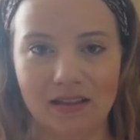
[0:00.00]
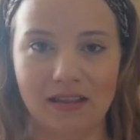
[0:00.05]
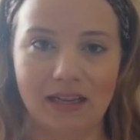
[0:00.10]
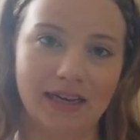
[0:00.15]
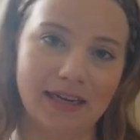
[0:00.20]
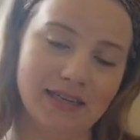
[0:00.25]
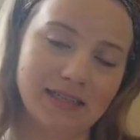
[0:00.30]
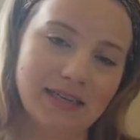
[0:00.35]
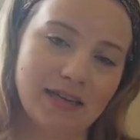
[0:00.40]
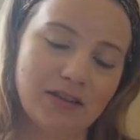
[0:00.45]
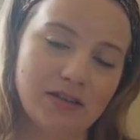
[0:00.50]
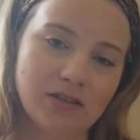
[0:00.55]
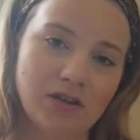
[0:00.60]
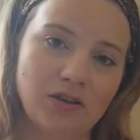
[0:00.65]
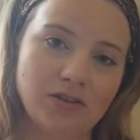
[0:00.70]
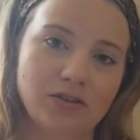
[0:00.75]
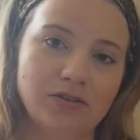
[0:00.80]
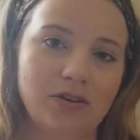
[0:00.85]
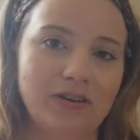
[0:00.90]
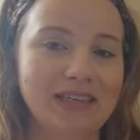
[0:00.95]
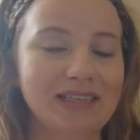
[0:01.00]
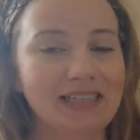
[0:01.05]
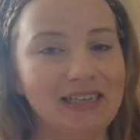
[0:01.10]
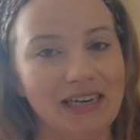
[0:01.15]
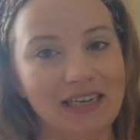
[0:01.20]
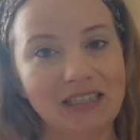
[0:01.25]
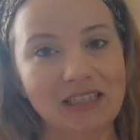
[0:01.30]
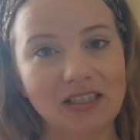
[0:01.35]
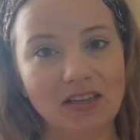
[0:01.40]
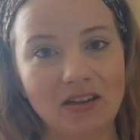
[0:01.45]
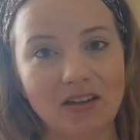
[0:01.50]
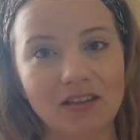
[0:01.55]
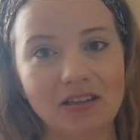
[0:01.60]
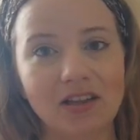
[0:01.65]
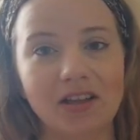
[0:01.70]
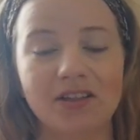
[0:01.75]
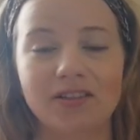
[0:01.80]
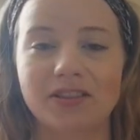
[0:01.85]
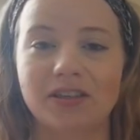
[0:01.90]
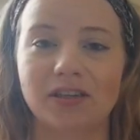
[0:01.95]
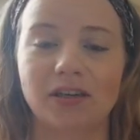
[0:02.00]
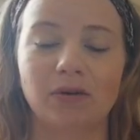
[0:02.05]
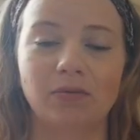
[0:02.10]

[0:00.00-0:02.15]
Lyocell is also known as Tencel. There are